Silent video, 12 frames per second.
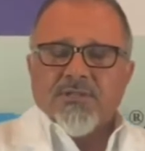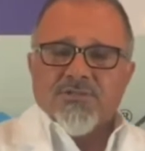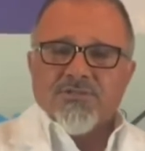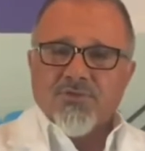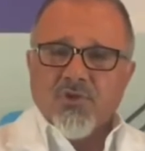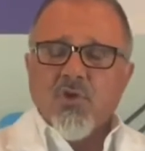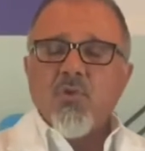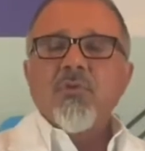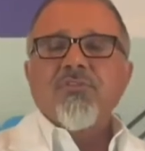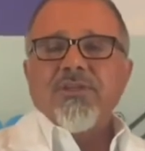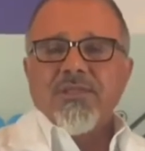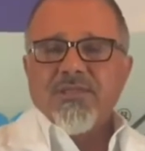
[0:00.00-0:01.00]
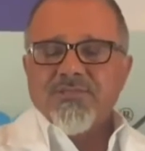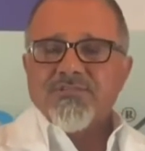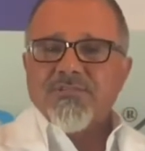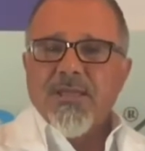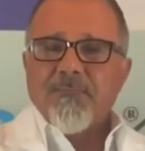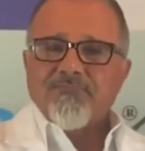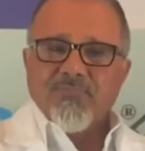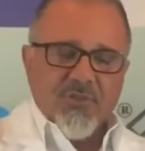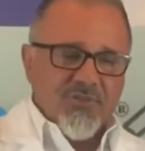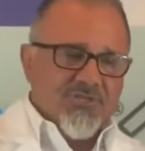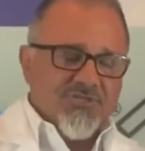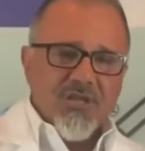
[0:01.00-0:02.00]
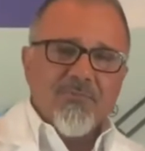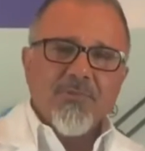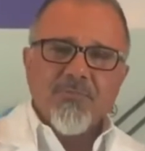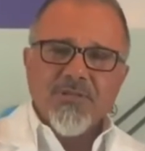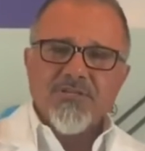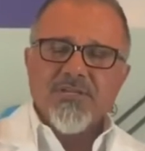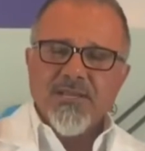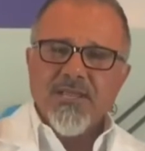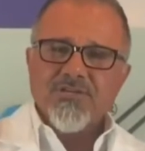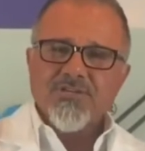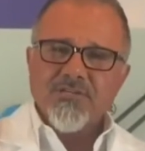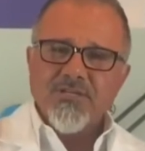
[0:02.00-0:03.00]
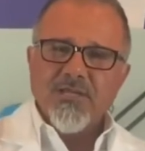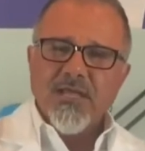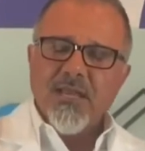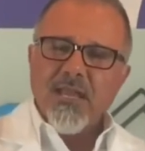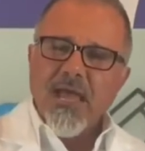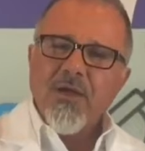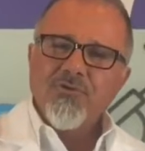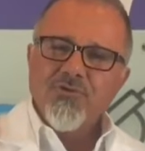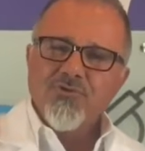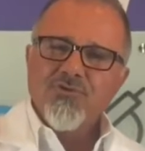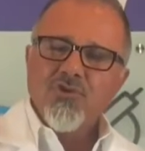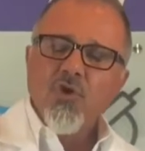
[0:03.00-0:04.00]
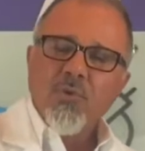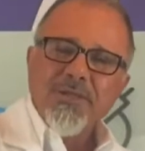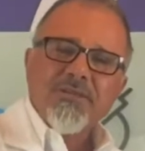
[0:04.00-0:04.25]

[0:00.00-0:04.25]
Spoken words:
So the cool thing is that this supplement can actually allow you to go